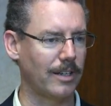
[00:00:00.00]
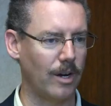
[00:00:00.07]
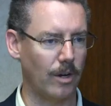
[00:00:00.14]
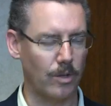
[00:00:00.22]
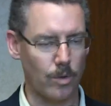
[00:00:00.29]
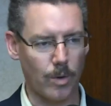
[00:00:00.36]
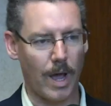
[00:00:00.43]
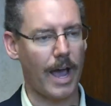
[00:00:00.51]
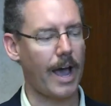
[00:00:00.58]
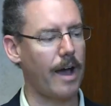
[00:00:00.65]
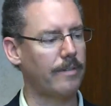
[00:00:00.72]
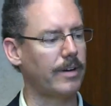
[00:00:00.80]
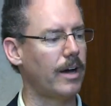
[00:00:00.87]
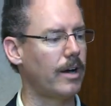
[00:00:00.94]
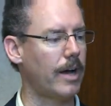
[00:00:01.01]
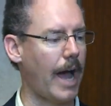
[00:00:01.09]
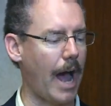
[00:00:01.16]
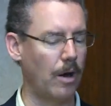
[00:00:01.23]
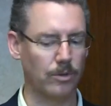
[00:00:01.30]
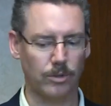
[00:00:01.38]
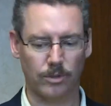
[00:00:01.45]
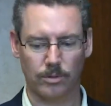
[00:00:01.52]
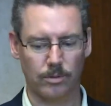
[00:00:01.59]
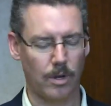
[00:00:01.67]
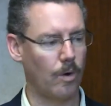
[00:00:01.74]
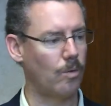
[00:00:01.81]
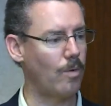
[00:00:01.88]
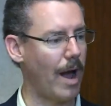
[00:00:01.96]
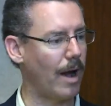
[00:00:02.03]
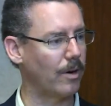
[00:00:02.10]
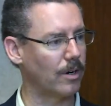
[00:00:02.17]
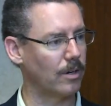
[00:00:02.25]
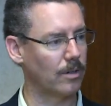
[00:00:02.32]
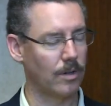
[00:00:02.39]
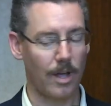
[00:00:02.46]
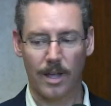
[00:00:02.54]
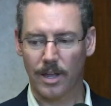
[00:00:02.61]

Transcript: You know, you have a house router,